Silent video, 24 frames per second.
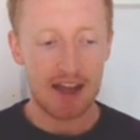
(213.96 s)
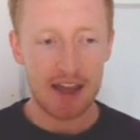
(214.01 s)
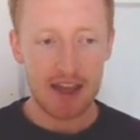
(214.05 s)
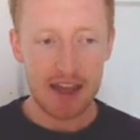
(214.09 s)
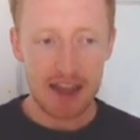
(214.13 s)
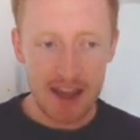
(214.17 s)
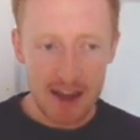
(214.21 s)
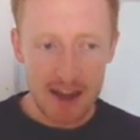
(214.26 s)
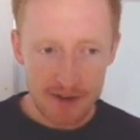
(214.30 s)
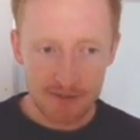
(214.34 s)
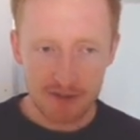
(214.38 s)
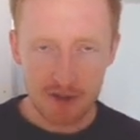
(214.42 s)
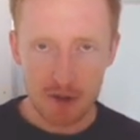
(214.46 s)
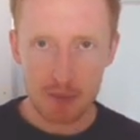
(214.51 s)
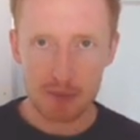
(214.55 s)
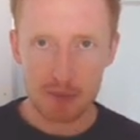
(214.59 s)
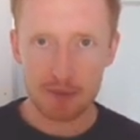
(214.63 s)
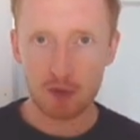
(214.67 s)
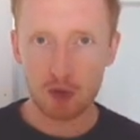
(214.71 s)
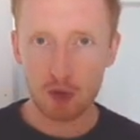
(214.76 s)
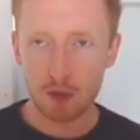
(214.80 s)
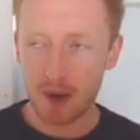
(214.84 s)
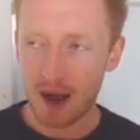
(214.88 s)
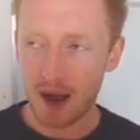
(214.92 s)
if the
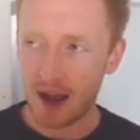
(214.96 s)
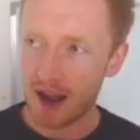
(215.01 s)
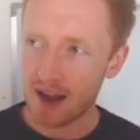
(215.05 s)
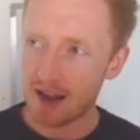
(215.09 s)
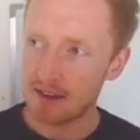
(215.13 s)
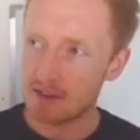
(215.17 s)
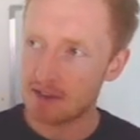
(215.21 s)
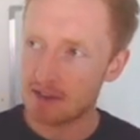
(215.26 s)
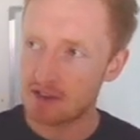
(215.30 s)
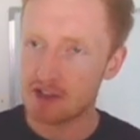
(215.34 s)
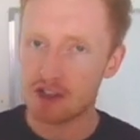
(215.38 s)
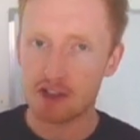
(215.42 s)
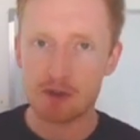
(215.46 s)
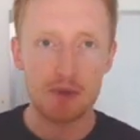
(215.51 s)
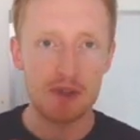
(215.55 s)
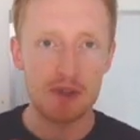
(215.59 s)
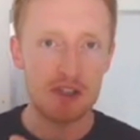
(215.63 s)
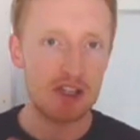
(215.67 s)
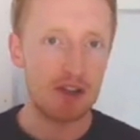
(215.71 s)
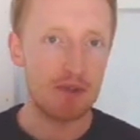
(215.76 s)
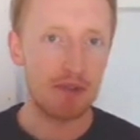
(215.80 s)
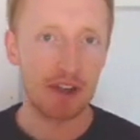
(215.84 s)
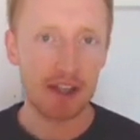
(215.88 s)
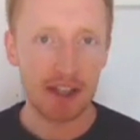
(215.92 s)
performer has
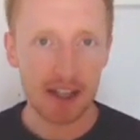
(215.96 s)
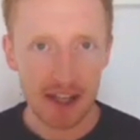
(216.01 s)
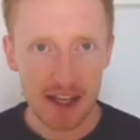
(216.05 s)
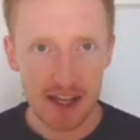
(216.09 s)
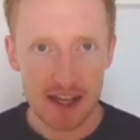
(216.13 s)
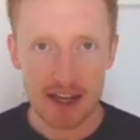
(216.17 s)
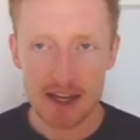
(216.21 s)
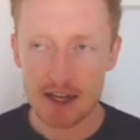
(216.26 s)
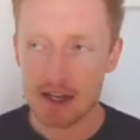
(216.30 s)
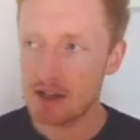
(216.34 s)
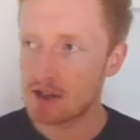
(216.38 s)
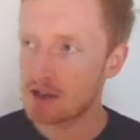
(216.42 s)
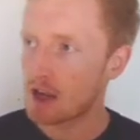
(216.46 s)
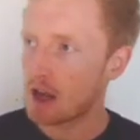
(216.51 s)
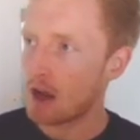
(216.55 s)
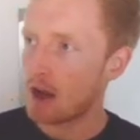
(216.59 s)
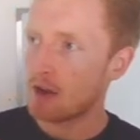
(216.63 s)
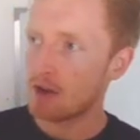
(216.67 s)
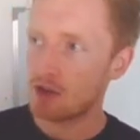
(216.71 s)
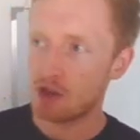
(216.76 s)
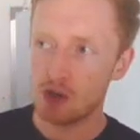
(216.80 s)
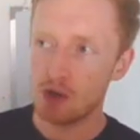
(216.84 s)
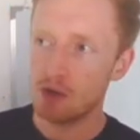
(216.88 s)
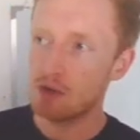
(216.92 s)
specific needs
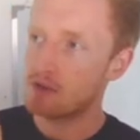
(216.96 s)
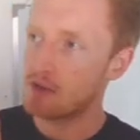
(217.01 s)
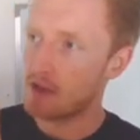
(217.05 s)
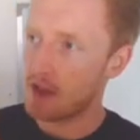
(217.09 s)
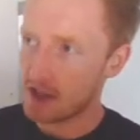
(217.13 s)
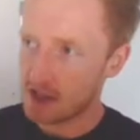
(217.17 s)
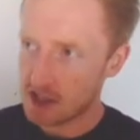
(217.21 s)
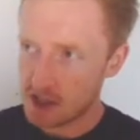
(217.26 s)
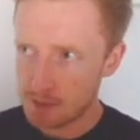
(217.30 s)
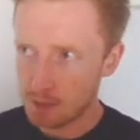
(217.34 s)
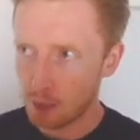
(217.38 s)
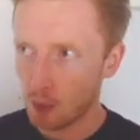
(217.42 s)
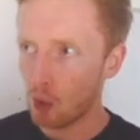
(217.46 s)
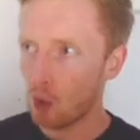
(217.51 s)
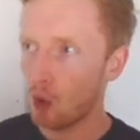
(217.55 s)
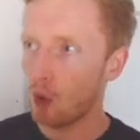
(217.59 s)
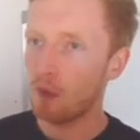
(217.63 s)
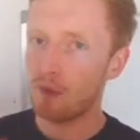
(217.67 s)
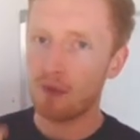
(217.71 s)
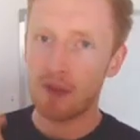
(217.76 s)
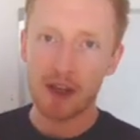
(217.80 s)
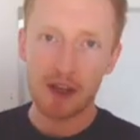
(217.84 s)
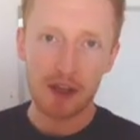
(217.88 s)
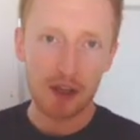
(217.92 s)
due to their
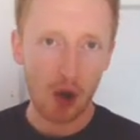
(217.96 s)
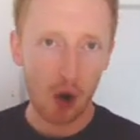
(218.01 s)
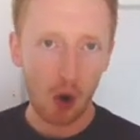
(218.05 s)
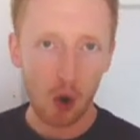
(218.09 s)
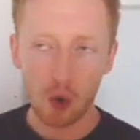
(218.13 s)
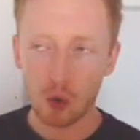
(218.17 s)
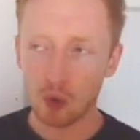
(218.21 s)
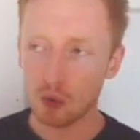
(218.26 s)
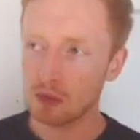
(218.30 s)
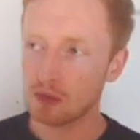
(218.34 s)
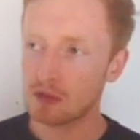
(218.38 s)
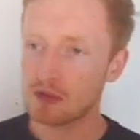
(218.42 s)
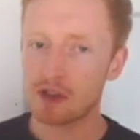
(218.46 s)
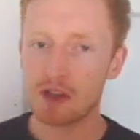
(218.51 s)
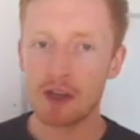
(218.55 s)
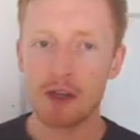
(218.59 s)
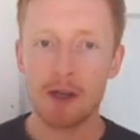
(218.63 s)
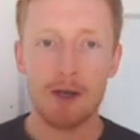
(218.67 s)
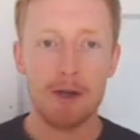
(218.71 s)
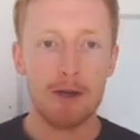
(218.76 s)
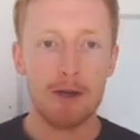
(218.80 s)
sport, their goals,